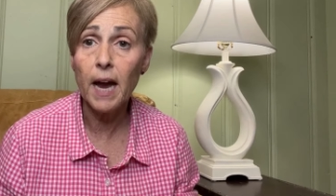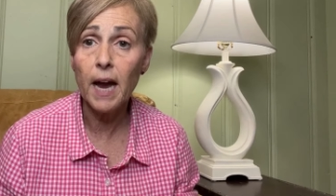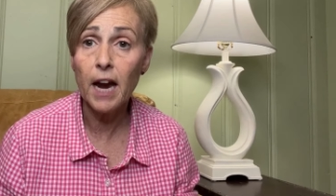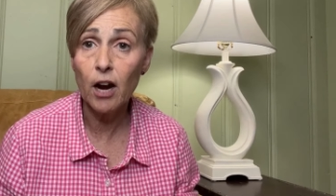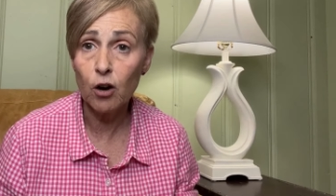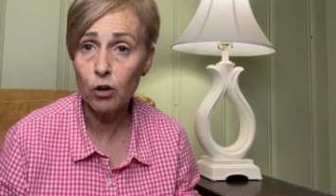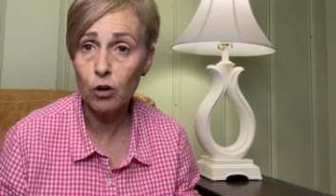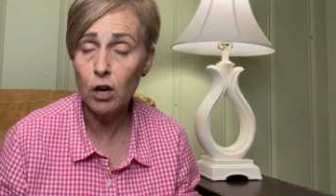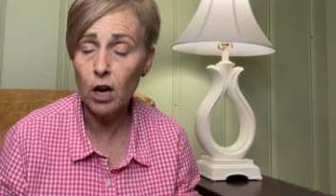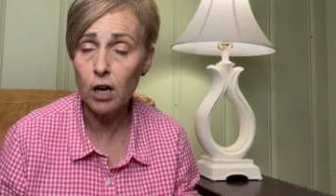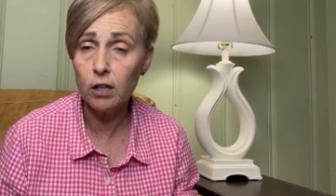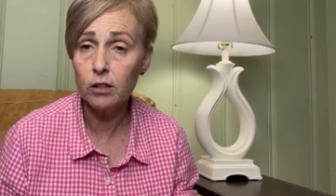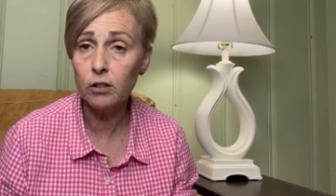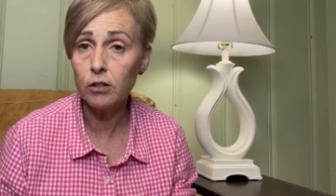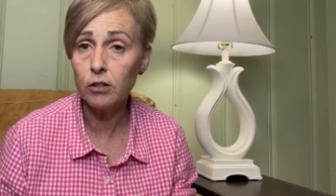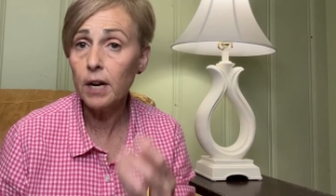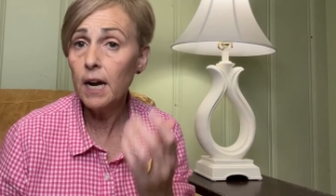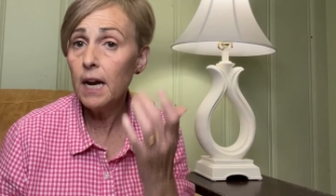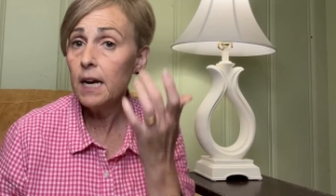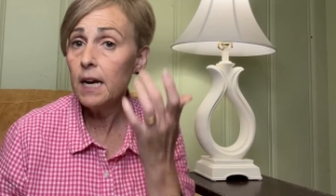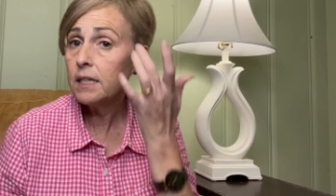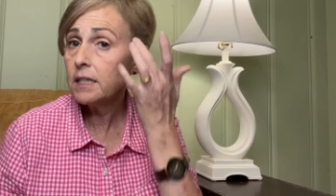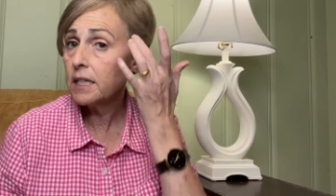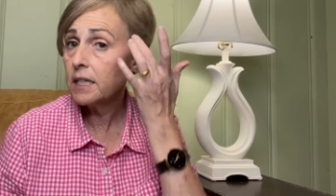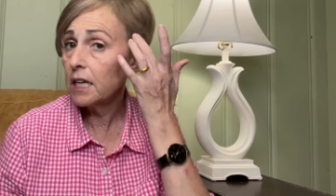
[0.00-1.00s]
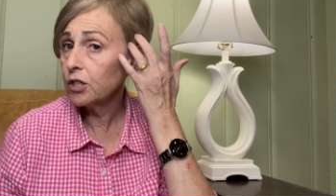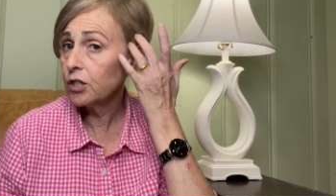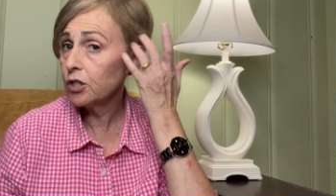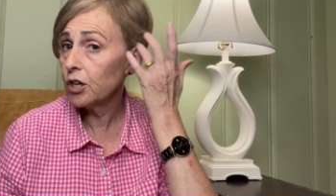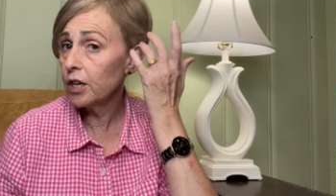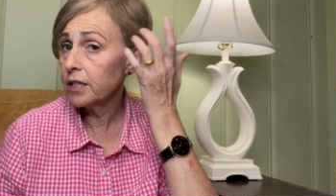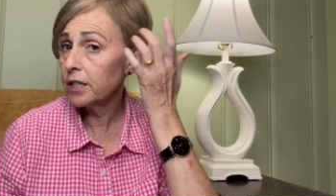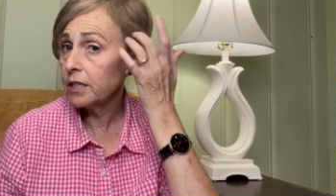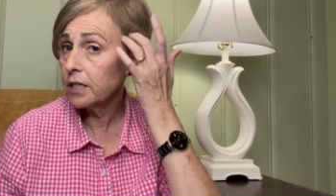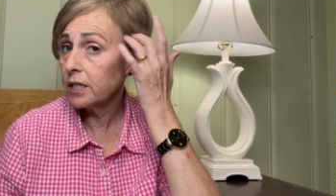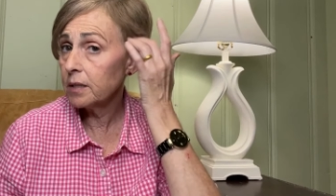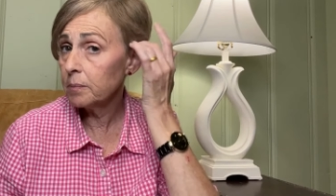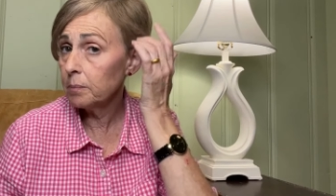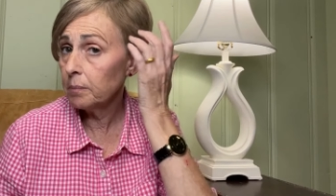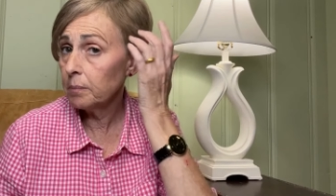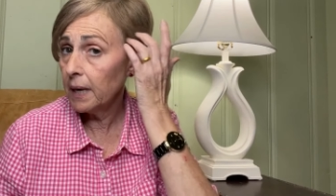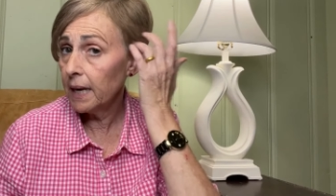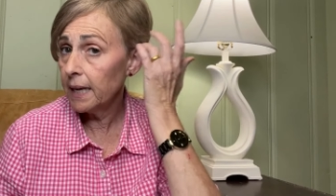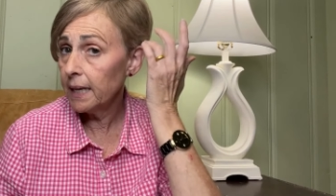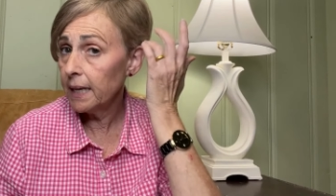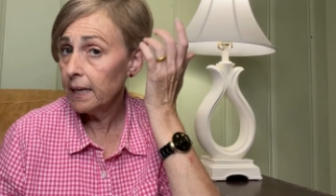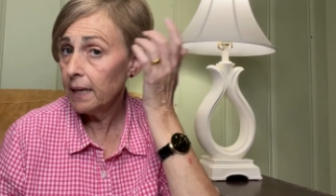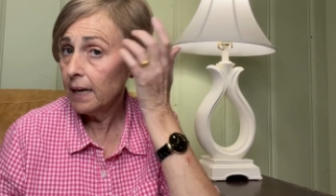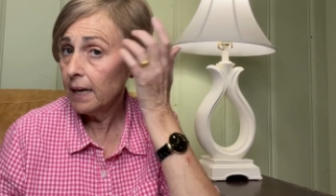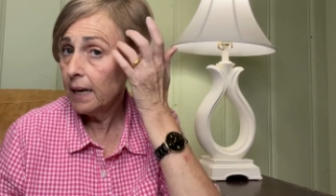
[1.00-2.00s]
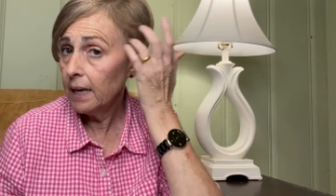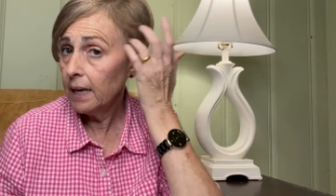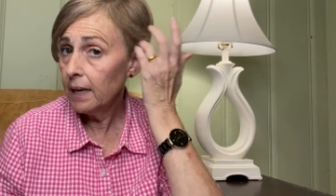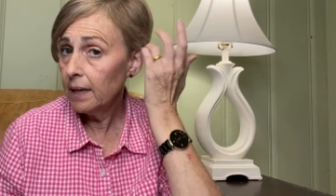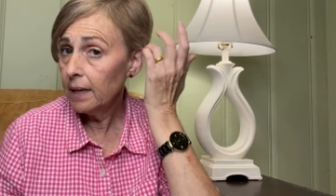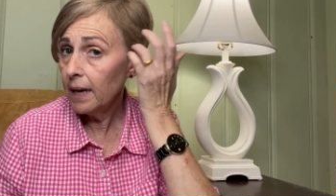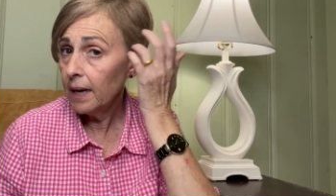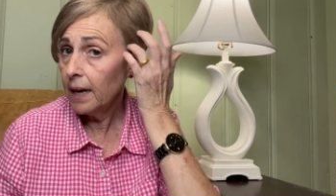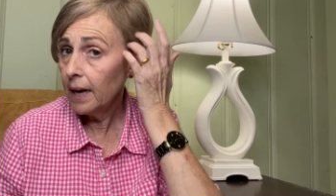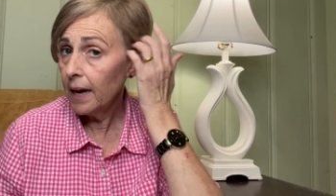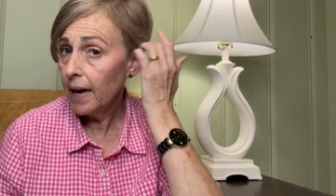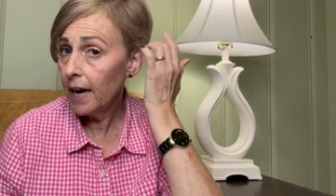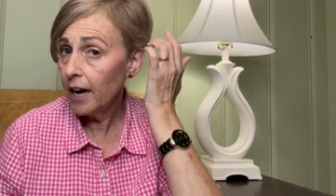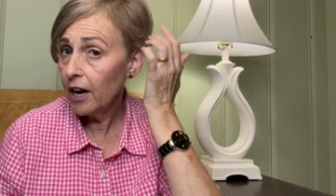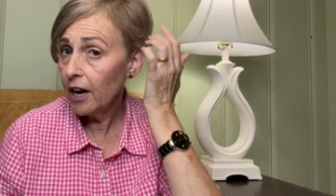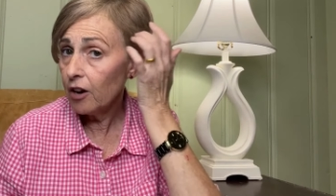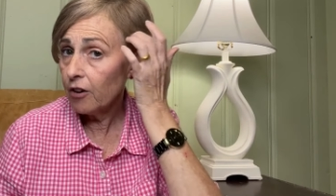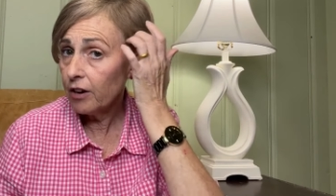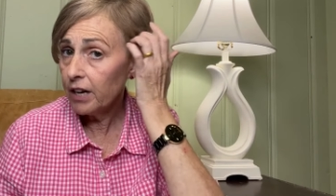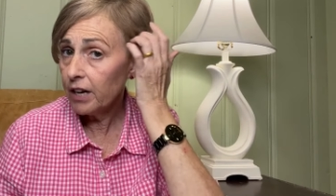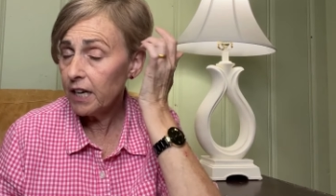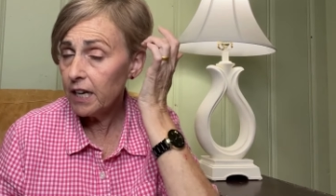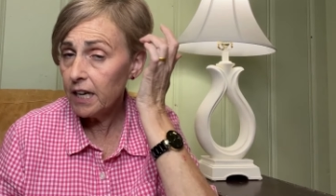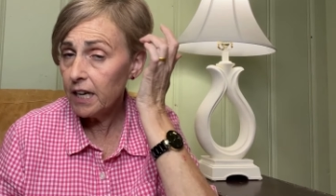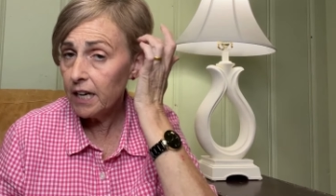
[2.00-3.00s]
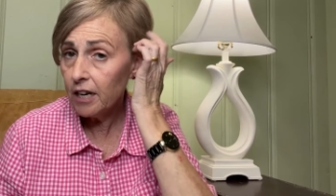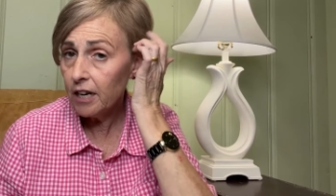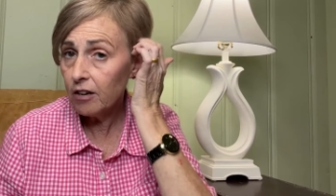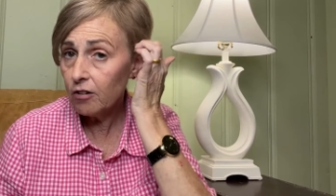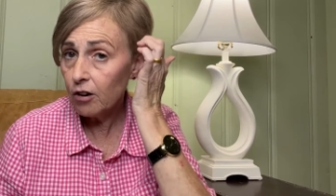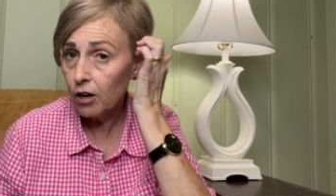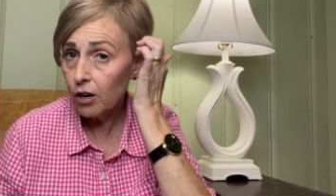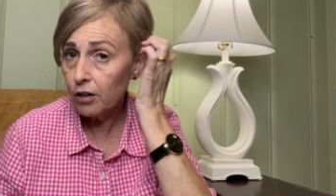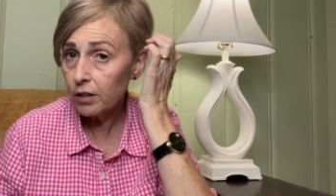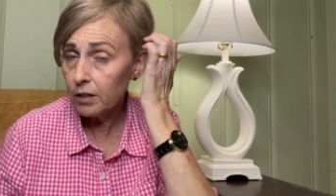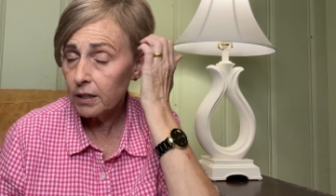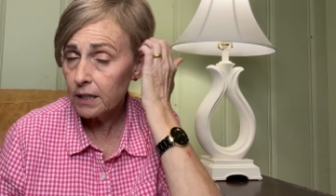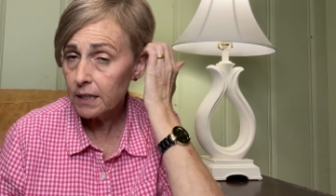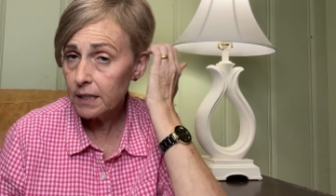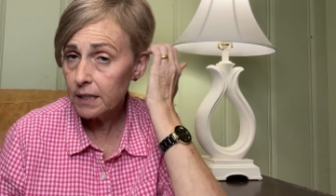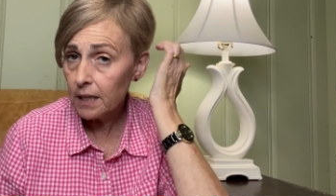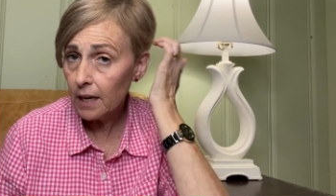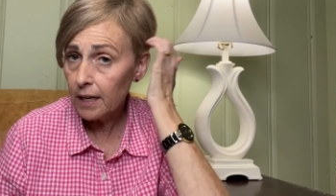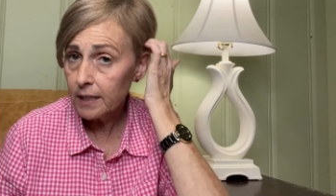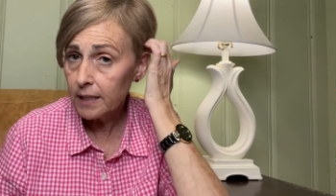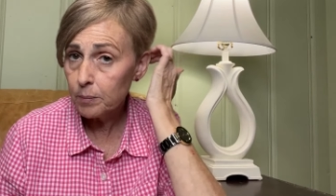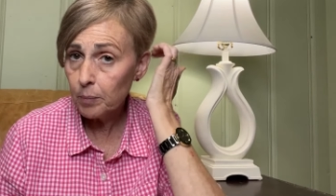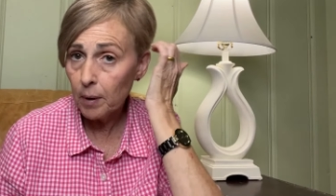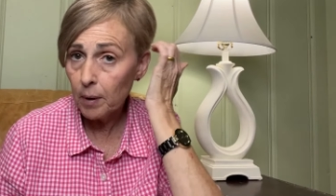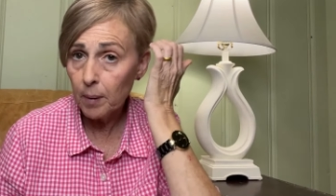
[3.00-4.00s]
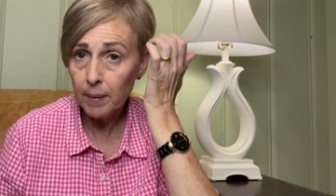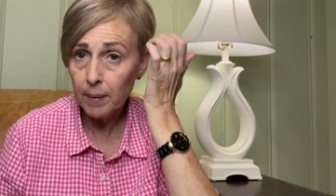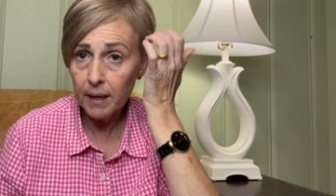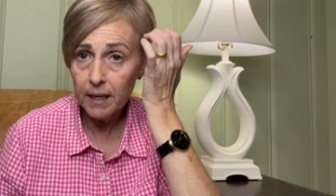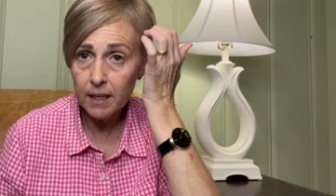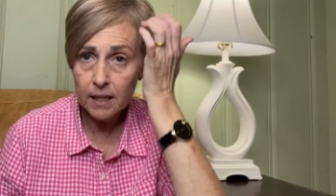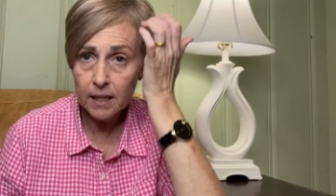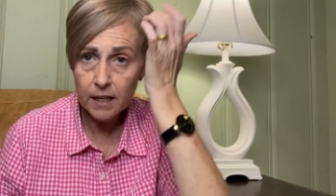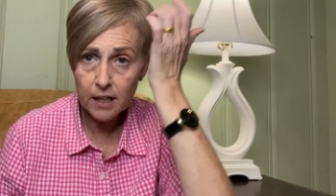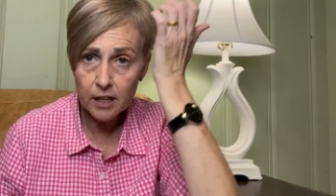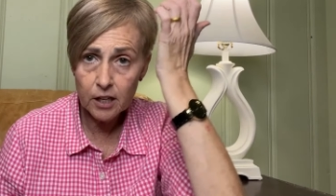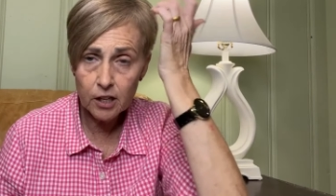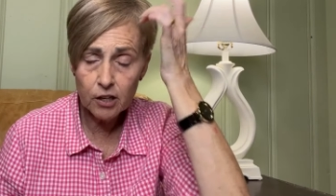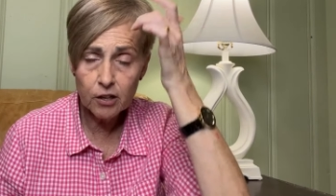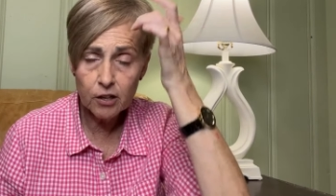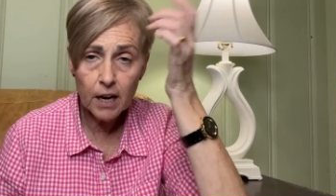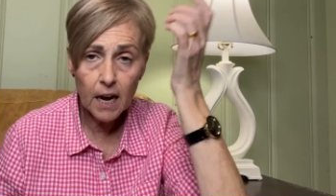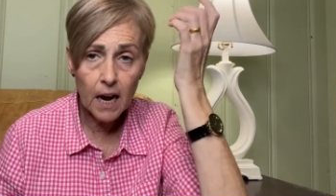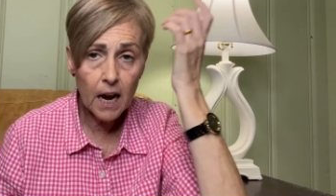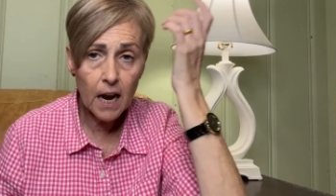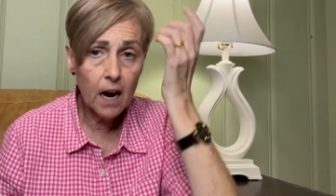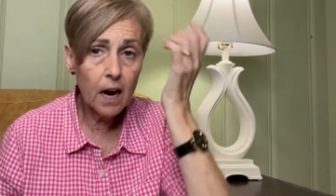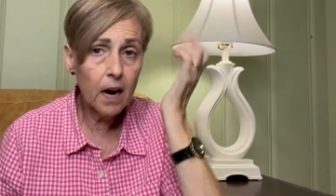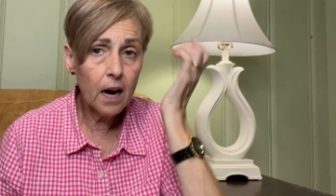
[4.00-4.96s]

hair color, such as my hair here on the sides by my ear.